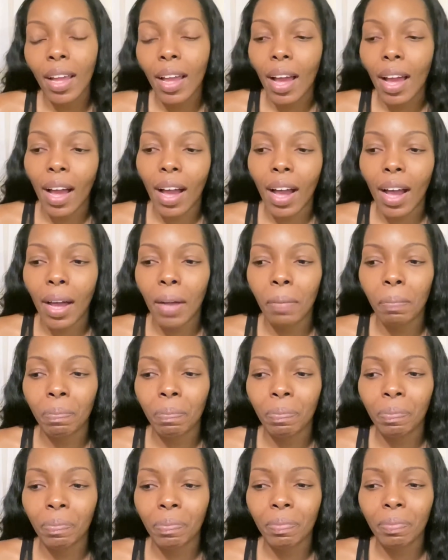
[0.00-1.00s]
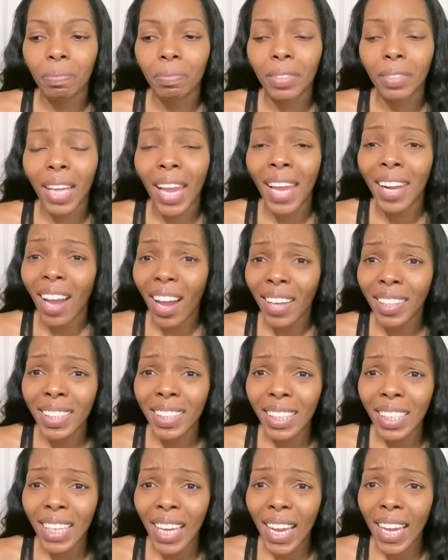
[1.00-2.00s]
Um, and
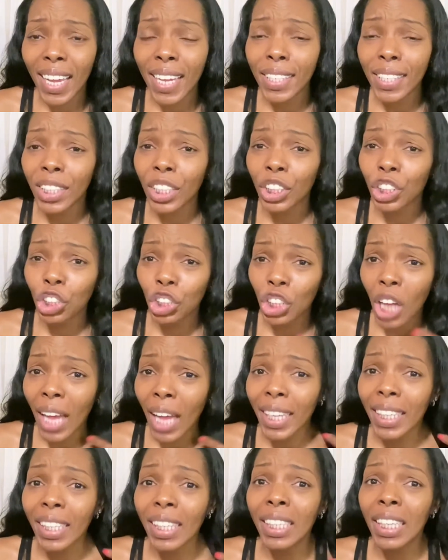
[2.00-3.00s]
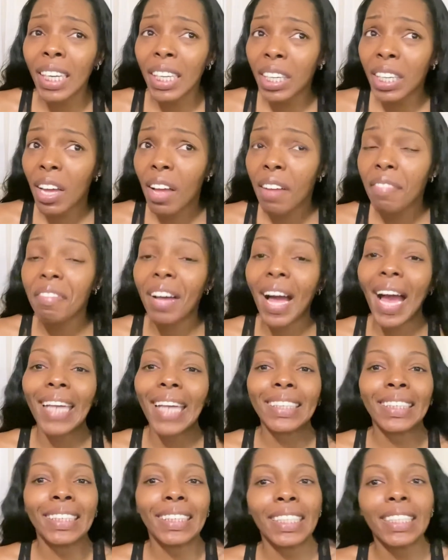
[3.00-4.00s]
honestly, guys, shockingly enough,
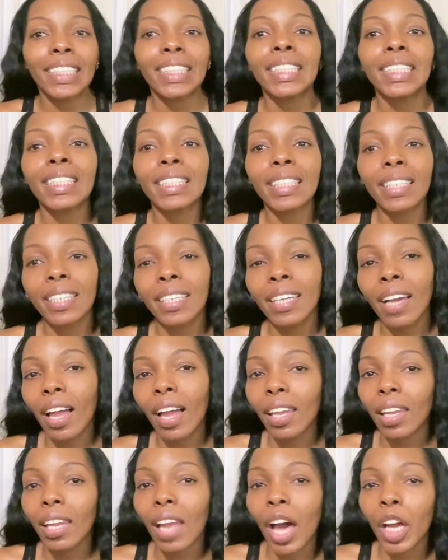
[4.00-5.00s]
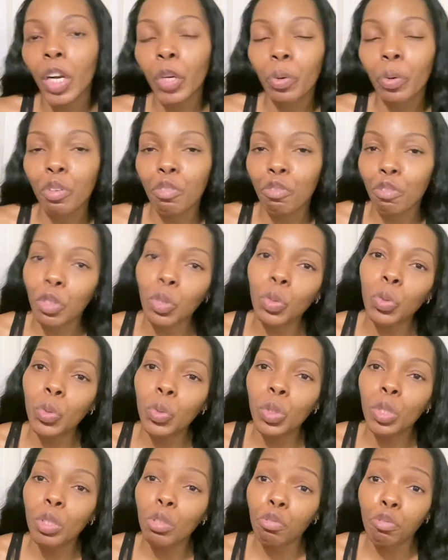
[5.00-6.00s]
I didn't see a lot of
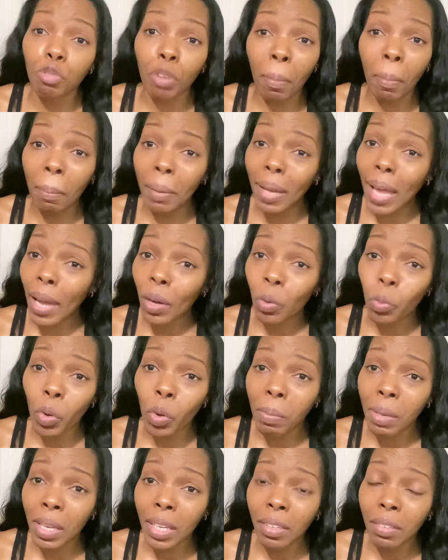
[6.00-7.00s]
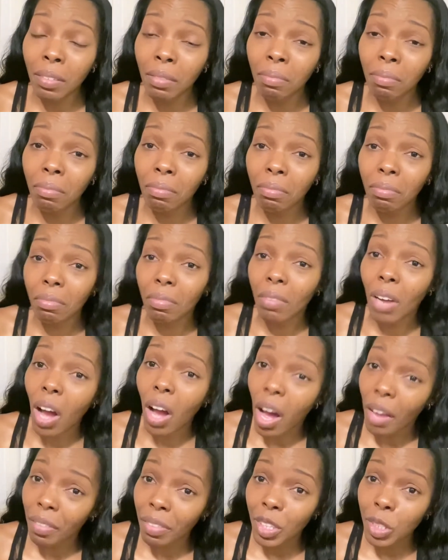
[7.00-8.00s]
reviews from Black women
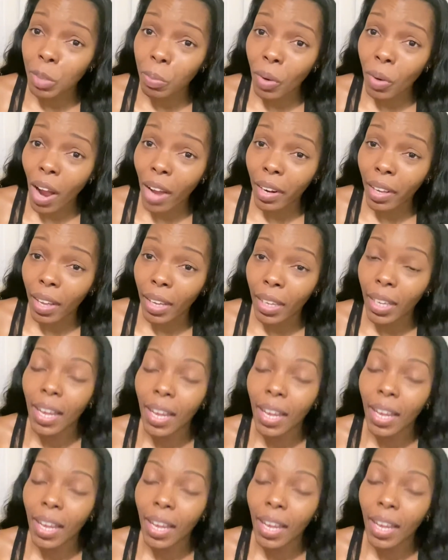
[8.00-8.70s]
on this product.